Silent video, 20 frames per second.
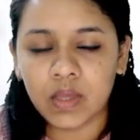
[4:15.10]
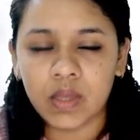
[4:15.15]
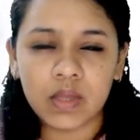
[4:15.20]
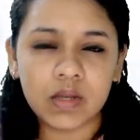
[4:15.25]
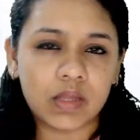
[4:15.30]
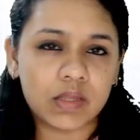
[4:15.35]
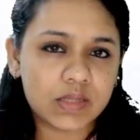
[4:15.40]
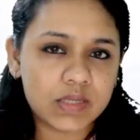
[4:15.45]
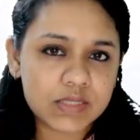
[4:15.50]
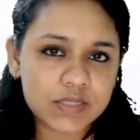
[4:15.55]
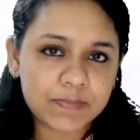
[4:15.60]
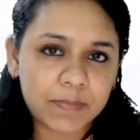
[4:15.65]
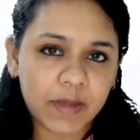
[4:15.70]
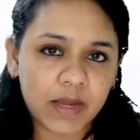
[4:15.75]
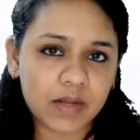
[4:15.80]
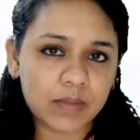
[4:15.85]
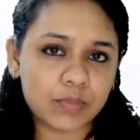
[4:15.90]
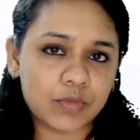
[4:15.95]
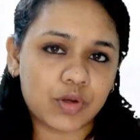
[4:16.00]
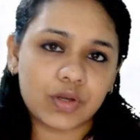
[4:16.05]
Now, this part
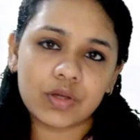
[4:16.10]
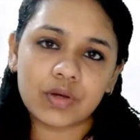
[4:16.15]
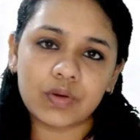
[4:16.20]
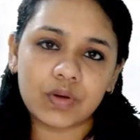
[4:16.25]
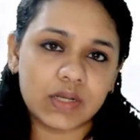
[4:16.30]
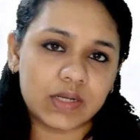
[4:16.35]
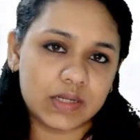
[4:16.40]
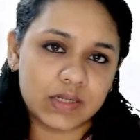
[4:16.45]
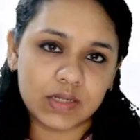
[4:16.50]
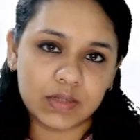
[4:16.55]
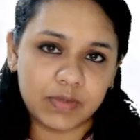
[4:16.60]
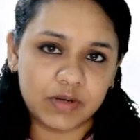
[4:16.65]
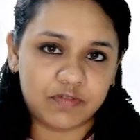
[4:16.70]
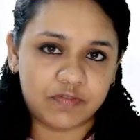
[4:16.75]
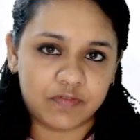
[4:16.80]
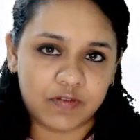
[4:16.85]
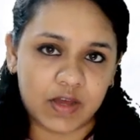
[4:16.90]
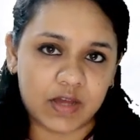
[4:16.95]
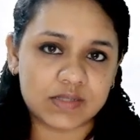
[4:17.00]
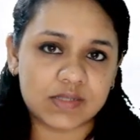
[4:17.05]
I'm going to go a little bit
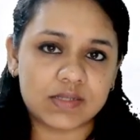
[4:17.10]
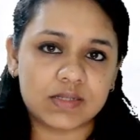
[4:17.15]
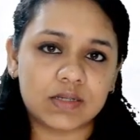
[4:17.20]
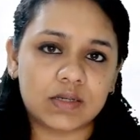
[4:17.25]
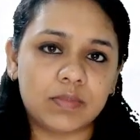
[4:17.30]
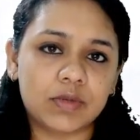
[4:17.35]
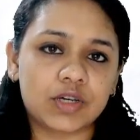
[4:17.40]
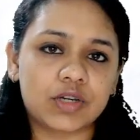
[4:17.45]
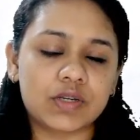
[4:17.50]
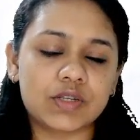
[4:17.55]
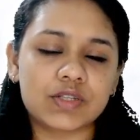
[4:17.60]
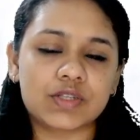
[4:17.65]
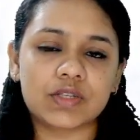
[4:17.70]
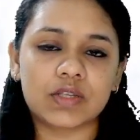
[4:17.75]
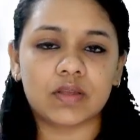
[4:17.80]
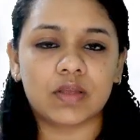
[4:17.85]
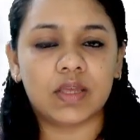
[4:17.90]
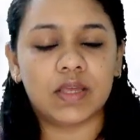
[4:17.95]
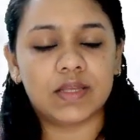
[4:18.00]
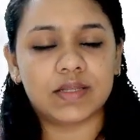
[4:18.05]
faster because
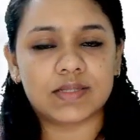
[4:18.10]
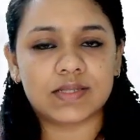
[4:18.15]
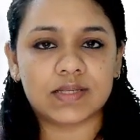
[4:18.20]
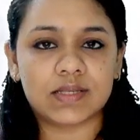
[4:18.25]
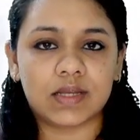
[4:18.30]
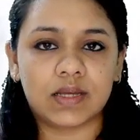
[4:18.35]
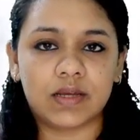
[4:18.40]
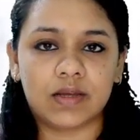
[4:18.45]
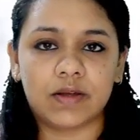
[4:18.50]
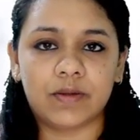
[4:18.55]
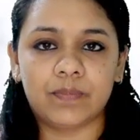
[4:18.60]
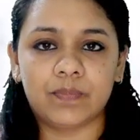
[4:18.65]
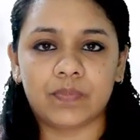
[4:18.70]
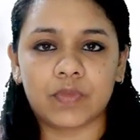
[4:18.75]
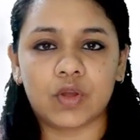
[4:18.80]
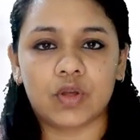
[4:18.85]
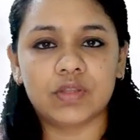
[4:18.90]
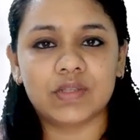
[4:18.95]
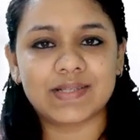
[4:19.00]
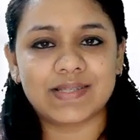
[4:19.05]
it's on
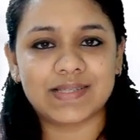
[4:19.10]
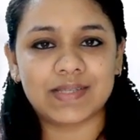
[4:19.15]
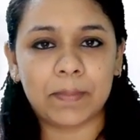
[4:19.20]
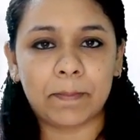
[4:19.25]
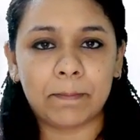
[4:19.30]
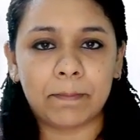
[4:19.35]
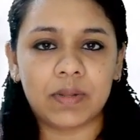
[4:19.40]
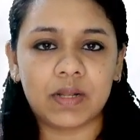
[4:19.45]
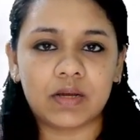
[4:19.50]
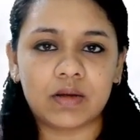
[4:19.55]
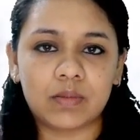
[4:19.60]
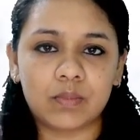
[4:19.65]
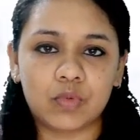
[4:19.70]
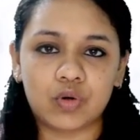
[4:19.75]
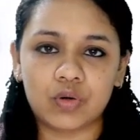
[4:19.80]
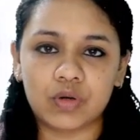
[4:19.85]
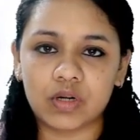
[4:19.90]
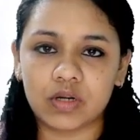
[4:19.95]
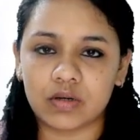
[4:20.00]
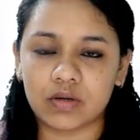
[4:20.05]
the simpler,
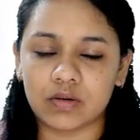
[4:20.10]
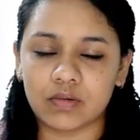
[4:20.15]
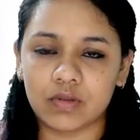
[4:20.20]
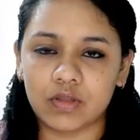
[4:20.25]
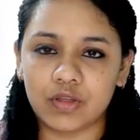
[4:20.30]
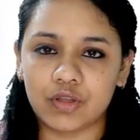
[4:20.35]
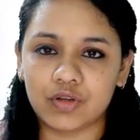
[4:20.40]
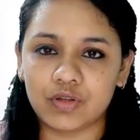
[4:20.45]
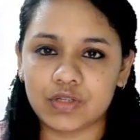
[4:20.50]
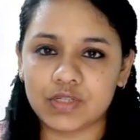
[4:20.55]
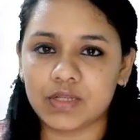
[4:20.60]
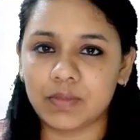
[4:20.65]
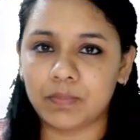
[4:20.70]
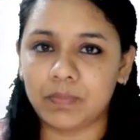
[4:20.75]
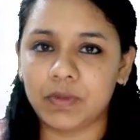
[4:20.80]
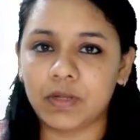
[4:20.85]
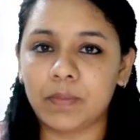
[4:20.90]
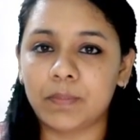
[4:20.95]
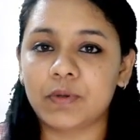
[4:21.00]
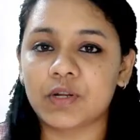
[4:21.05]
more
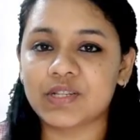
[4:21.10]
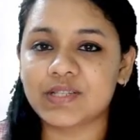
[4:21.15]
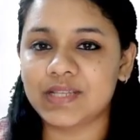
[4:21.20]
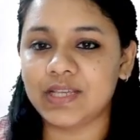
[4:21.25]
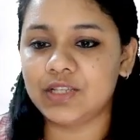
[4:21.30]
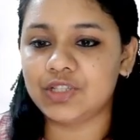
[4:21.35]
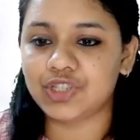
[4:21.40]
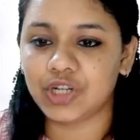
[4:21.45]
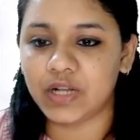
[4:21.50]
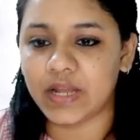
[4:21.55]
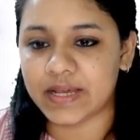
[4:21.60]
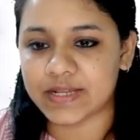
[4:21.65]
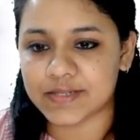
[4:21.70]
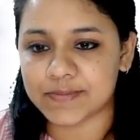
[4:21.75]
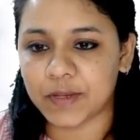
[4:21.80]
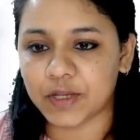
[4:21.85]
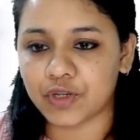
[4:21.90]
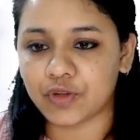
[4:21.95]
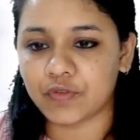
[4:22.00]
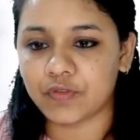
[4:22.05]
simpler procedural
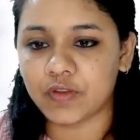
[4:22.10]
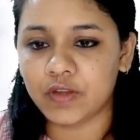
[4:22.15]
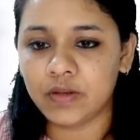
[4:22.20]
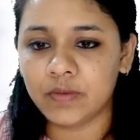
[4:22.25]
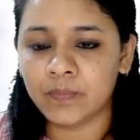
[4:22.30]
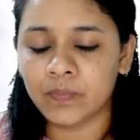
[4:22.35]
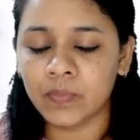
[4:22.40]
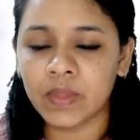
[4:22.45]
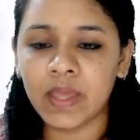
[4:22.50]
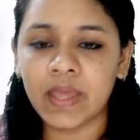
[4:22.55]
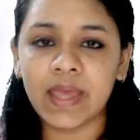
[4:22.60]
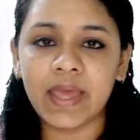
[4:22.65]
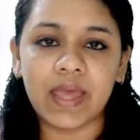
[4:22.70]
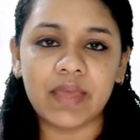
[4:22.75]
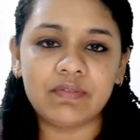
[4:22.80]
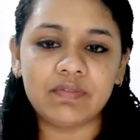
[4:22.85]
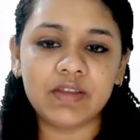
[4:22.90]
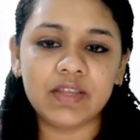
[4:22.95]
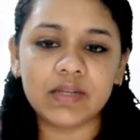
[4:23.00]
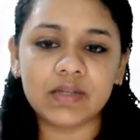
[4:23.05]
aspect of it.
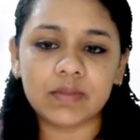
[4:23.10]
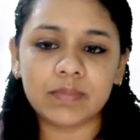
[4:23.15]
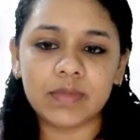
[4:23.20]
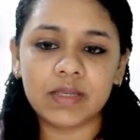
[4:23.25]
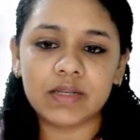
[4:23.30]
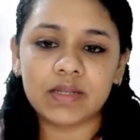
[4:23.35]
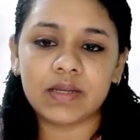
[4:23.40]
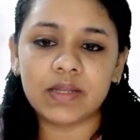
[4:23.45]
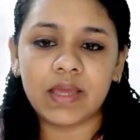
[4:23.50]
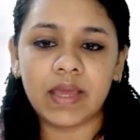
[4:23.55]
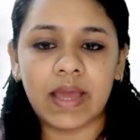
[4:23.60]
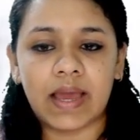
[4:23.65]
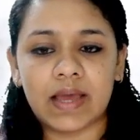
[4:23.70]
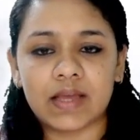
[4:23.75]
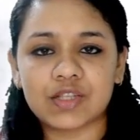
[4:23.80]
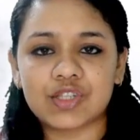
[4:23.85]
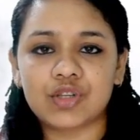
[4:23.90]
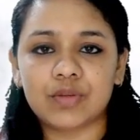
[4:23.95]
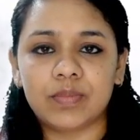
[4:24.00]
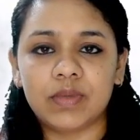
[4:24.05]
Every intermediary
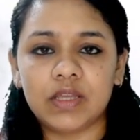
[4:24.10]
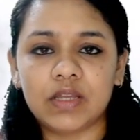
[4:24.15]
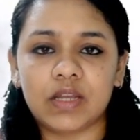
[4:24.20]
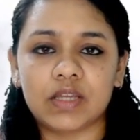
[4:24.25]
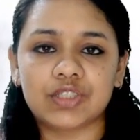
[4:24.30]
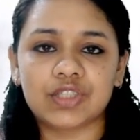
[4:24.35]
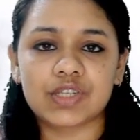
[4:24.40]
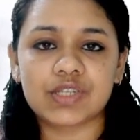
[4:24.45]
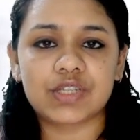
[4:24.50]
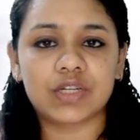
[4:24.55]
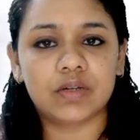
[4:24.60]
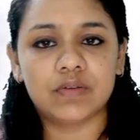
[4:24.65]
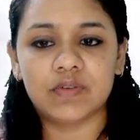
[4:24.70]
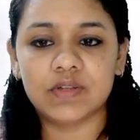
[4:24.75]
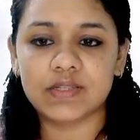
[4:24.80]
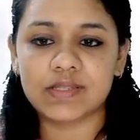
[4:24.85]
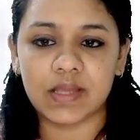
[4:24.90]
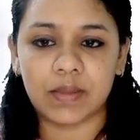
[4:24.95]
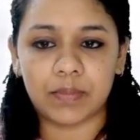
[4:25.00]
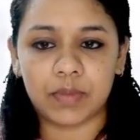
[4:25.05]
has to be registered
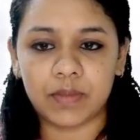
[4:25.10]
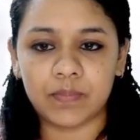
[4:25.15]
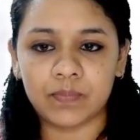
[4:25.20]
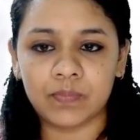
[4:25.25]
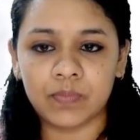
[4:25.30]
with SEBI,